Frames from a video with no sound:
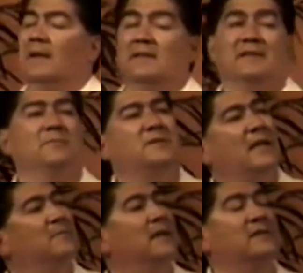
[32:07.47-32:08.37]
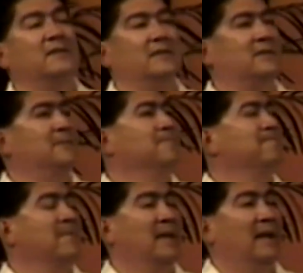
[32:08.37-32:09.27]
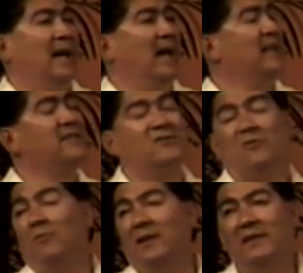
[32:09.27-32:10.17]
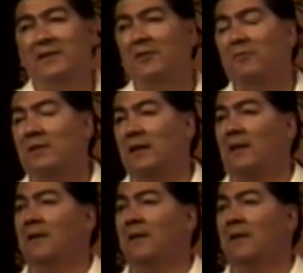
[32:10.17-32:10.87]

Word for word: Sometimes I just I just don't want to deal with it.